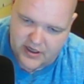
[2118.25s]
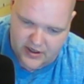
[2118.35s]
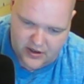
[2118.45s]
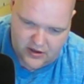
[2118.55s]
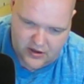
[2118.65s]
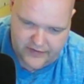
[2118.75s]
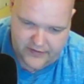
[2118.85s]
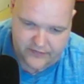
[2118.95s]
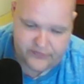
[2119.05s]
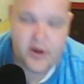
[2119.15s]
on
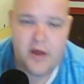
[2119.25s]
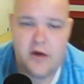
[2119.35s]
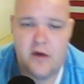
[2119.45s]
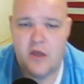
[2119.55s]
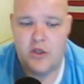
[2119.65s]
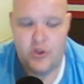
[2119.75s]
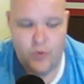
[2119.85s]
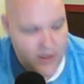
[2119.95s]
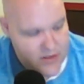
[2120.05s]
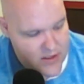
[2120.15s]
the front, you
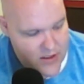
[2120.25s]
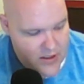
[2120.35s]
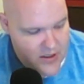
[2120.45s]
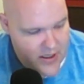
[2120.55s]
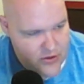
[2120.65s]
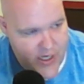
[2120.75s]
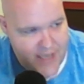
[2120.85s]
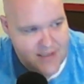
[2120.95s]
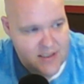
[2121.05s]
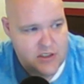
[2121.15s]
want to
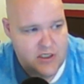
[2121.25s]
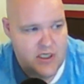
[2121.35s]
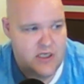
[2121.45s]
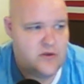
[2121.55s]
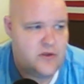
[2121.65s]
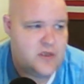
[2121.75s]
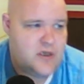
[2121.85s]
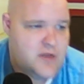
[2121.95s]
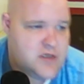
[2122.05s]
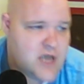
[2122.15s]
transition into
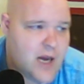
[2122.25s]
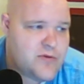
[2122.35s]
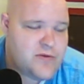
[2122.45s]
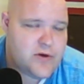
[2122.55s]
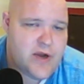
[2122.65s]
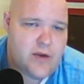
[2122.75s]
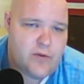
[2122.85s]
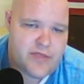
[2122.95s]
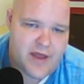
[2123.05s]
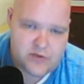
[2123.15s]
the top of the granite
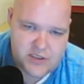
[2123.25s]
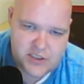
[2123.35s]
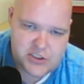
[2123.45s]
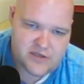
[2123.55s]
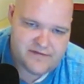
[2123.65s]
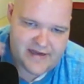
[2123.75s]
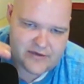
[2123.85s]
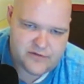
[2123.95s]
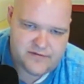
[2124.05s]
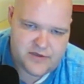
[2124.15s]
without touching the
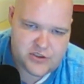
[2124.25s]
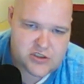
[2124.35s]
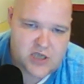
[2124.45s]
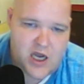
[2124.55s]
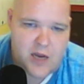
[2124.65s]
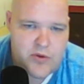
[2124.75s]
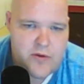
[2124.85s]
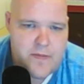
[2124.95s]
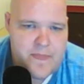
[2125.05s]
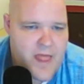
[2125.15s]
factory finished top.
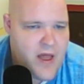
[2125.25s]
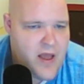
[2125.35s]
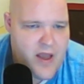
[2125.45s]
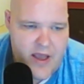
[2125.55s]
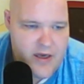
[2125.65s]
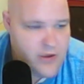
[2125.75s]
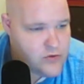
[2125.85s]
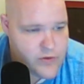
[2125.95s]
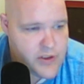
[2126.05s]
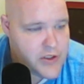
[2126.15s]
And he
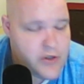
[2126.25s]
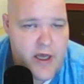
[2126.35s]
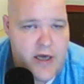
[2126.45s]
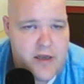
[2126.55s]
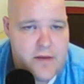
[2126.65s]
was really good at it.